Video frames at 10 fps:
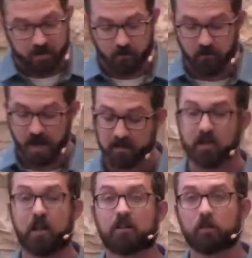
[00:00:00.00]
found an
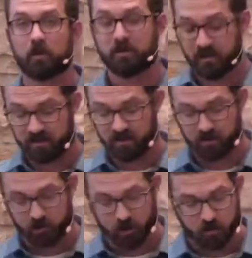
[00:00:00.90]
altar with this
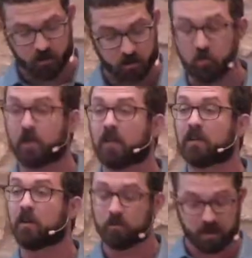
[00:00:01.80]
inscription to an
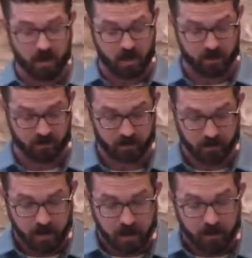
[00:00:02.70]
unknown God.
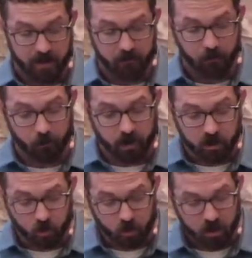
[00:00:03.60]
Therefore, what
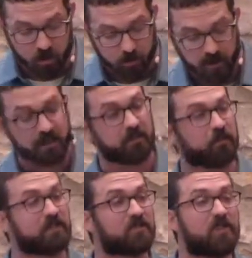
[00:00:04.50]
you worship in
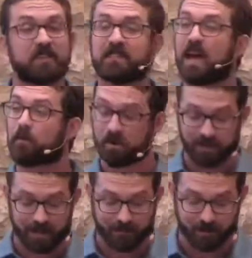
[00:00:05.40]
ignorance, this I
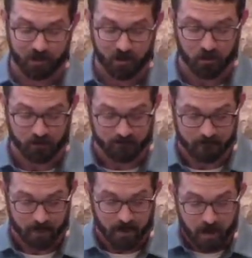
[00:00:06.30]
proclaim to you
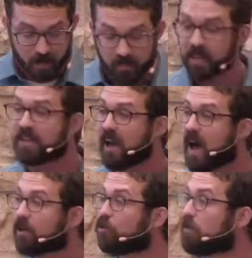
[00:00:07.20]
the
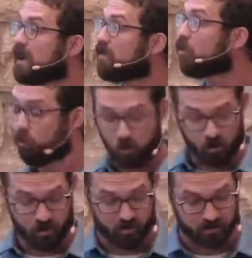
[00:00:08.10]
God who made the
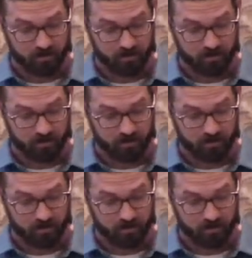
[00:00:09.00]
world